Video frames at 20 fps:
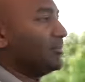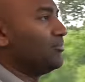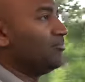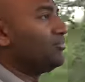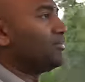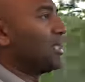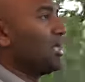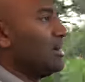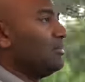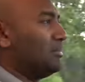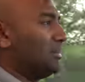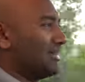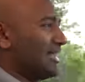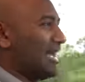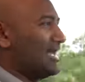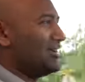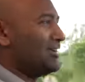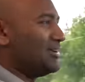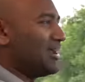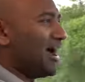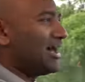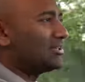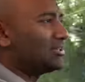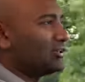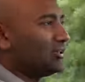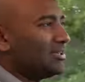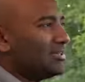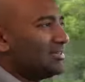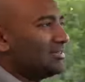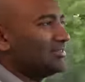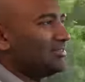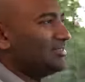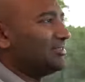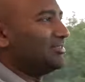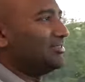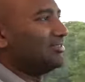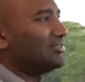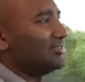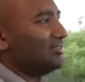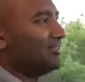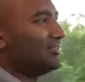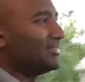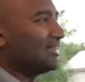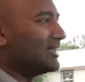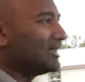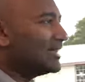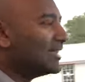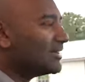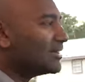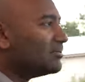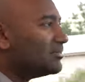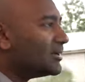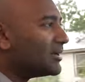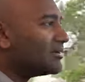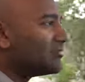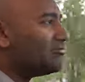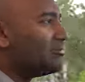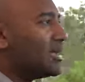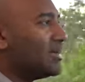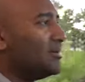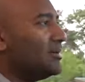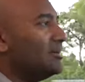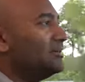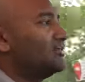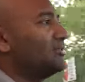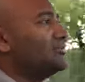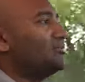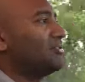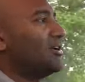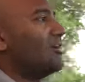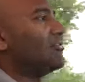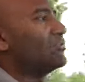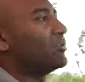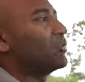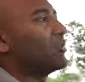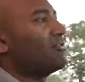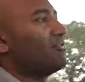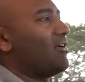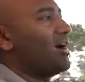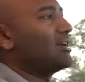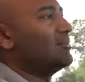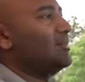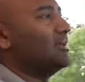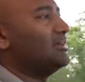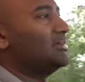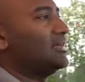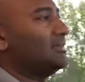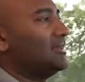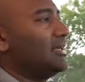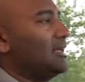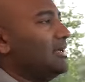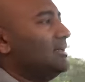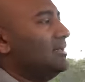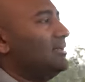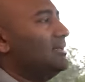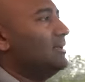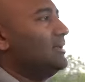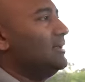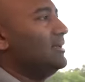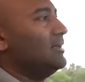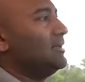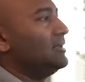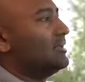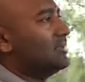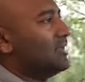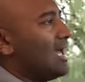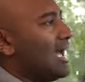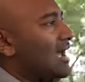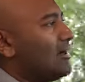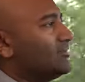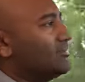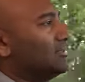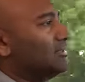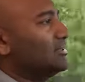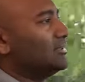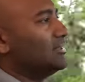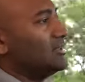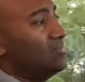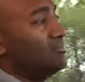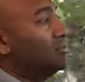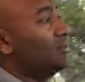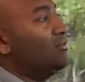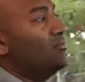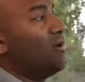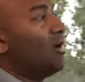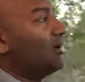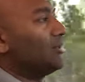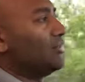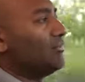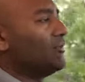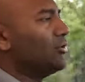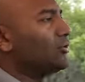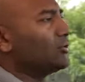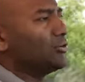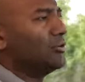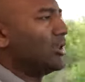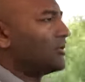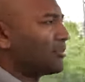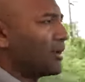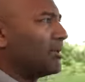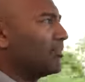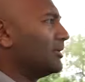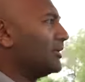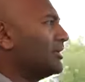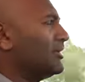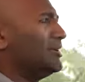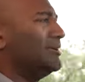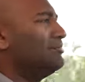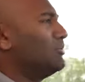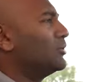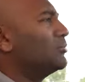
But that notchiness is just a little bit of maybe some software refinement that they'd have to improve on in the future and they probably could.